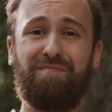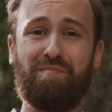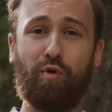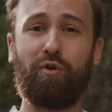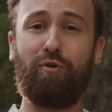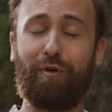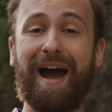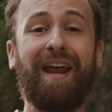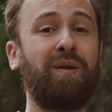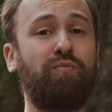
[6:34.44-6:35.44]
of moral
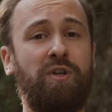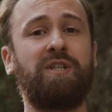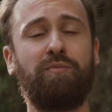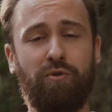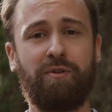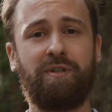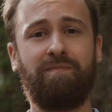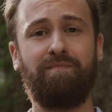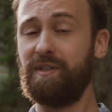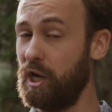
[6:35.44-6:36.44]
guiding
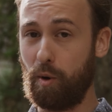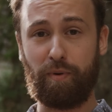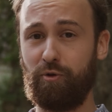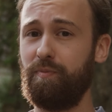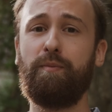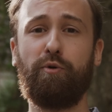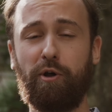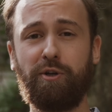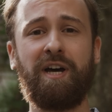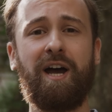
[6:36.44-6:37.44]
principles to help other people
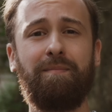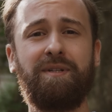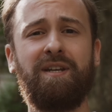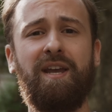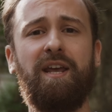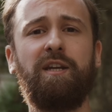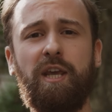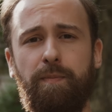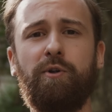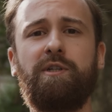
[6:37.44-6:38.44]
at all times, and to
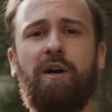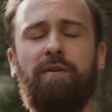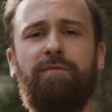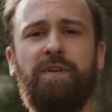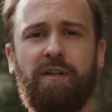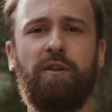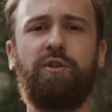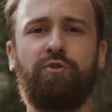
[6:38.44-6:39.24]
keep yourself physically